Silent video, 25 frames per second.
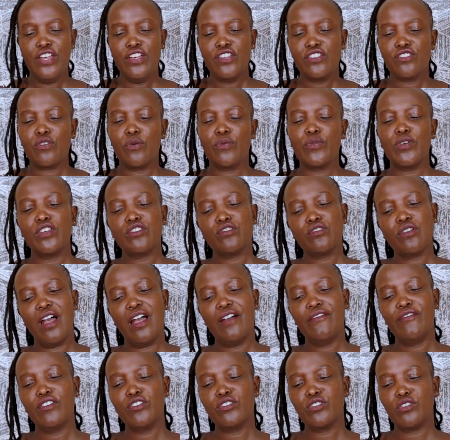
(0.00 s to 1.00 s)
So we also
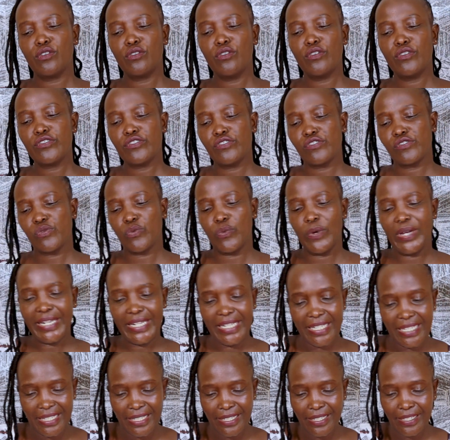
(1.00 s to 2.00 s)
have Onchogorio's
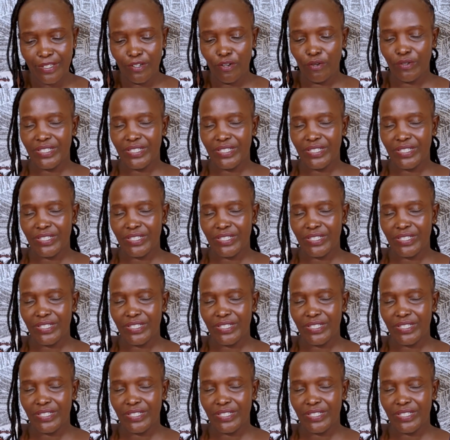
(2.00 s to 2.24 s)
wedding.